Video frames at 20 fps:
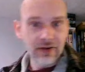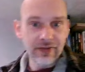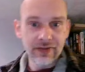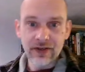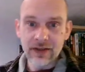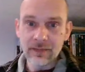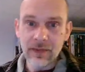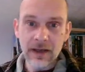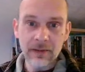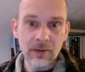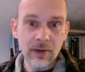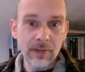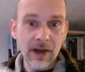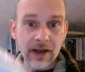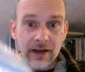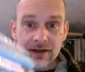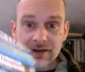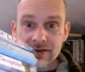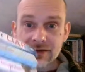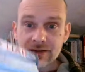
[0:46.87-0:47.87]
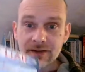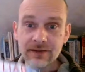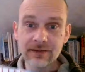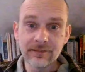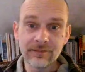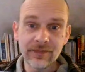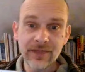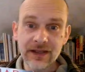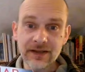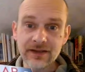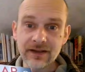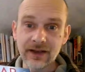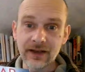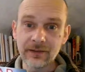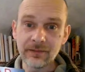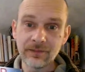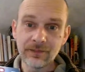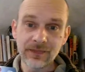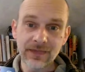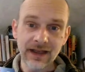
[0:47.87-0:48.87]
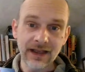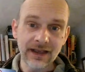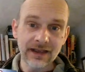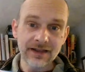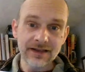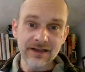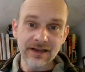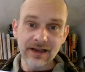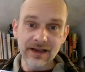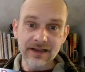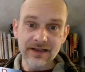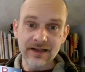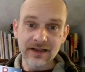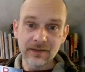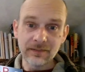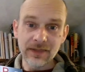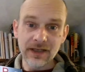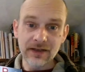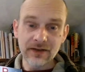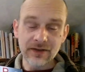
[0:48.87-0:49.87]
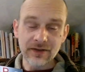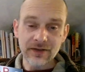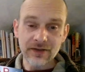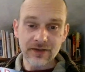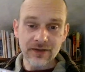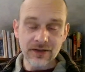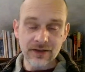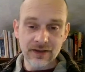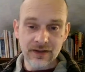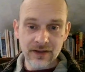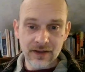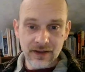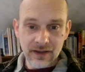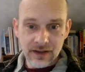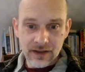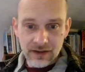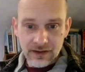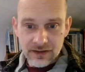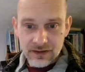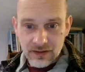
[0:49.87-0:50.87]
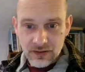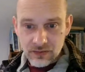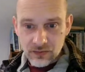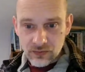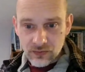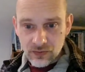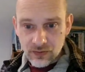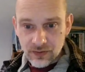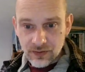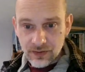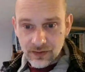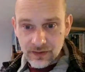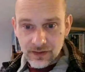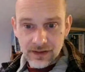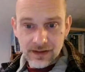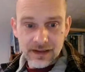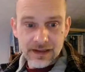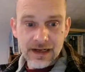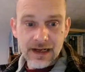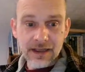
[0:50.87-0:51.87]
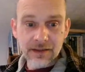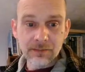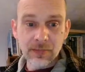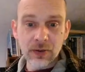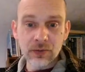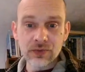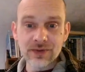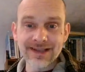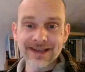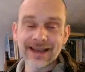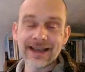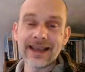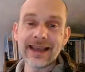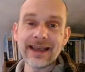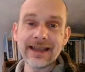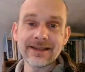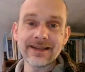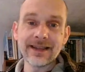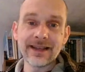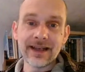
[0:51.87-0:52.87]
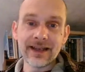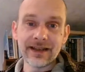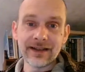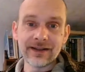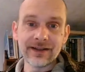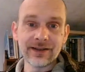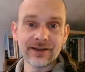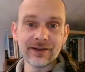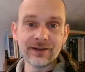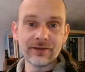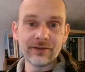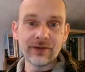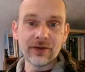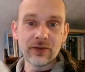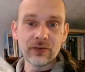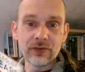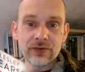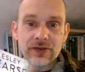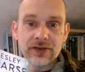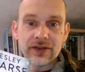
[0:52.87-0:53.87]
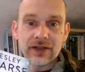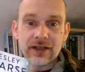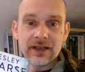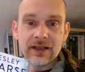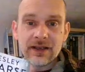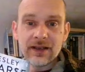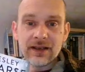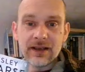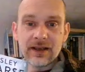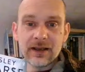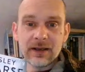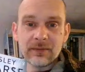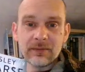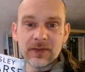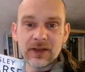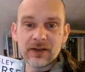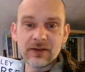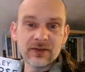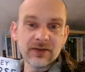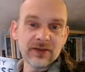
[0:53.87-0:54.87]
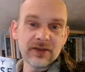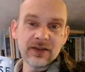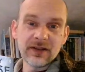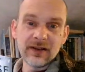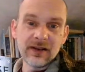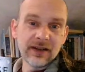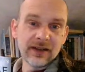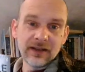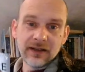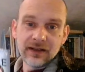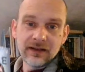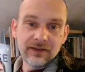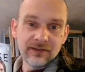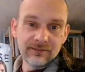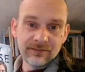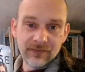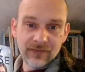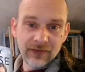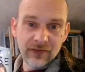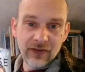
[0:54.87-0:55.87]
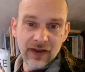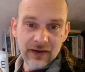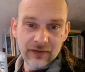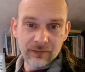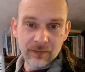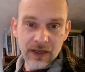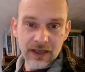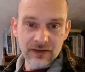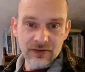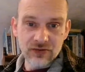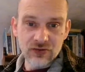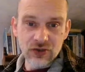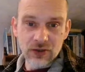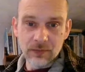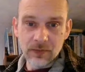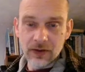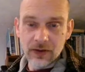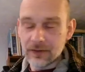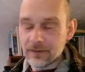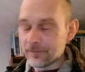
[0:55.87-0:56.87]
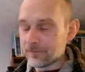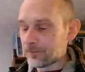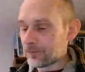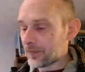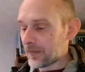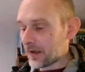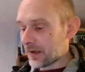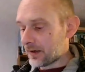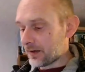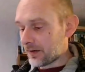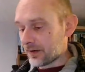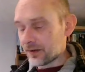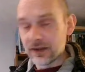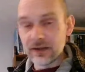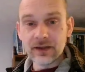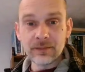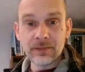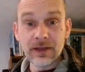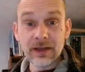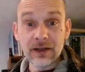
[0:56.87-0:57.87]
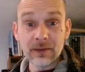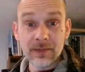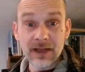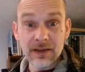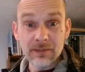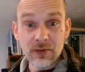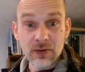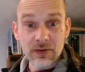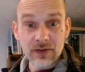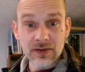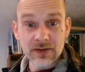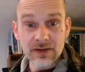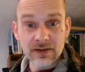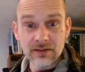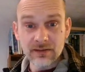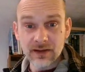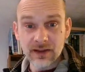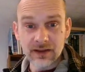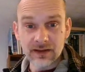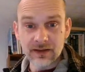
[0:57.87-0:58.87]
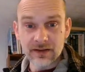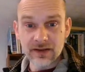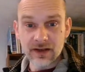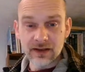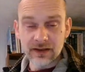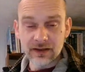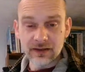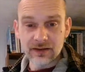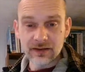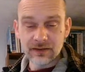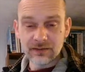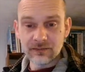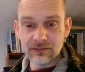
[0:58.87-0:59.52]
three paperbacks. This time it's Leslie Pierce. So £9.89 for those three, because they're like 5 pence cheaper than the Peter May books. I think these are like